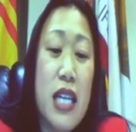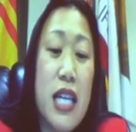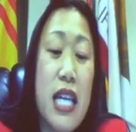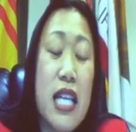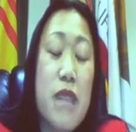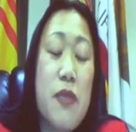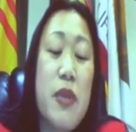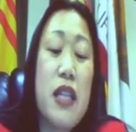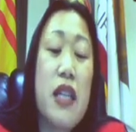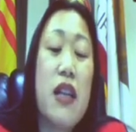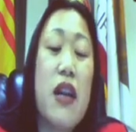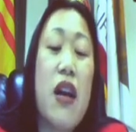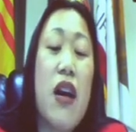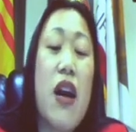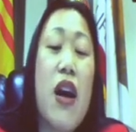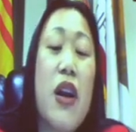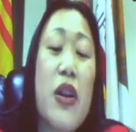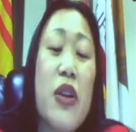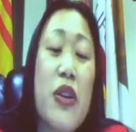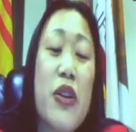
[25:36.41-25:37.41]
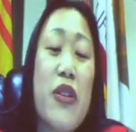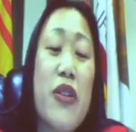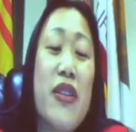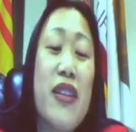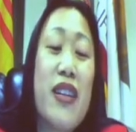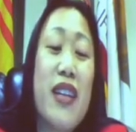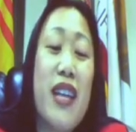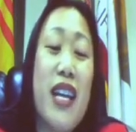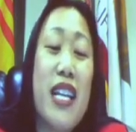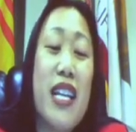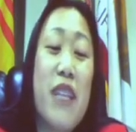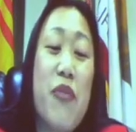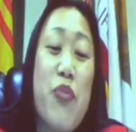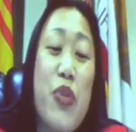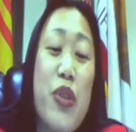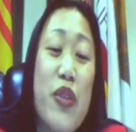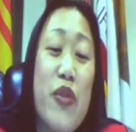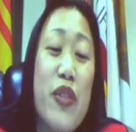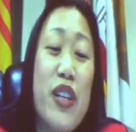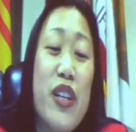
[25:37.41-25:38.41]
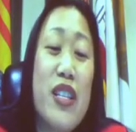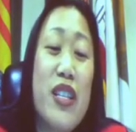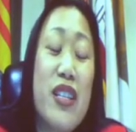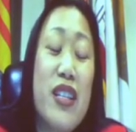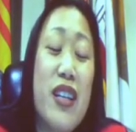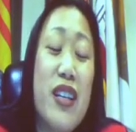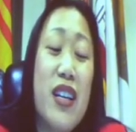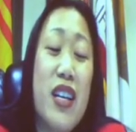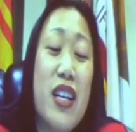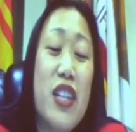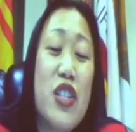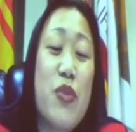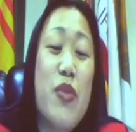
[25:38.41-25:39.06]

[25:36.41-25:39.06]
It has been an honor and a privilege